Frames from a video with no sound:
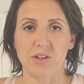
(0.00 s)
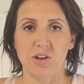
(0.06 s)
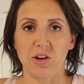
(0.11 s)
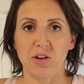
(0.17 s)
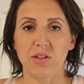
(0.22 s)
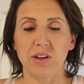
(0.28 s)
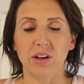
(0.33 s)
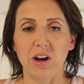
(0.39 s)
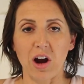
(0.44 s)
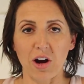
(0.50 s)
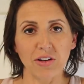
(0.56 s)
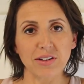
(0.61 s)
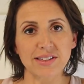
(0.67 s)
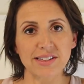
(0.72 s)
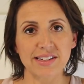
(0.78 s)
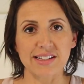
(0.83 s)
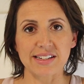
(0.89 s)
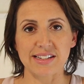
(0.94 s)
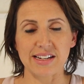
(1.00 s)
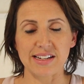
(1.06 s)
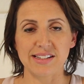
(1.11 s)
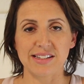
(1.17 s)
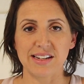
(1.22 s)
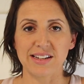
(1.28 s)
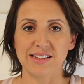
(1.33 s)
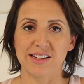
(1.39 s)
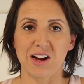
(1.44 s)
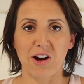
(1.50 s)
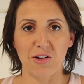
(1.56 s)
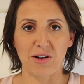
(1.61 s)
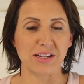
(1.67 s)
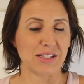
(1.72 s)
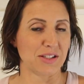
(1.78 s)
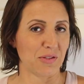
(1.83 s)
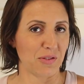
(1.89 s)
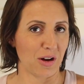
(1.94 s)
So the current statistics are
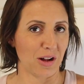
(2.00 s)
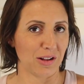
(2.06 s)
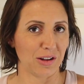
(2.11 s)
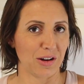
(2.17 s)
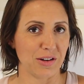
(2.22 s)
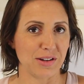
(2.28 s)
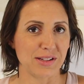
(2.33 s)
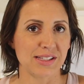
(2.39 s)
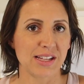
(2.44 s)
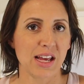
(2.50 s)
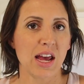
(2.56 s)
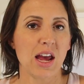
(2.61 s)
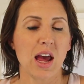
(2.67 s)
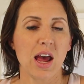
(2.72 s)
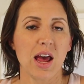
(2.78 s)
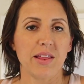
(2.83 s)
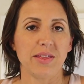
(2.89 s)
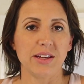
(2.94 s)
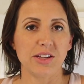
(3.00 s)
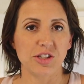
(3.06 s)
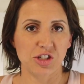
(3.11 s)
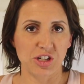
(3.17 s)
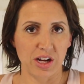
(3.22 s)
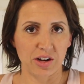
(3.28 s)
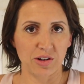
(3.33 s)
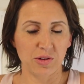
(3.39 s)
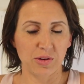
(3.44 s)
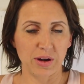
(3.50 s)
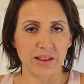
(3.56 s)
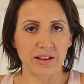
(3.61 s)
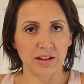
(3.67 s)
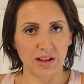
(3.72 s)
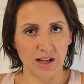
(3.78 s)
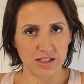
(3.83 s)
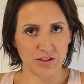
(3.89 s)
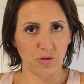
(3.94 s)
as follows. This channel in
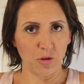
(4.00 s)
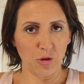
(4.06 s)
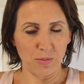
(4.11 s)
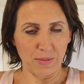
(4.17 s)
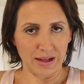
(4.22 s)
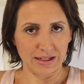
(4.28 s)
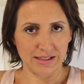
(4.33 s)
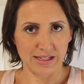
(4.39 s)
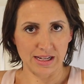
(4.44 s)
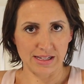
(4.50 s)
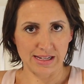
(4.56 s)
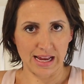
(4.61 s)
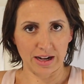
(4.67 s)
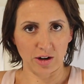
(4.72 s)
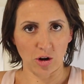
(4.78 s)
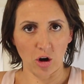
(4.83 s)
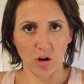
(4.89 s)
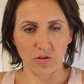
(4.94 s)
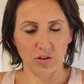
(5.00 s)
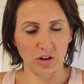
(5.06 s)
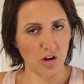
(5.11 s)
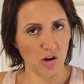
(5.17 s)
the last 4 months has had over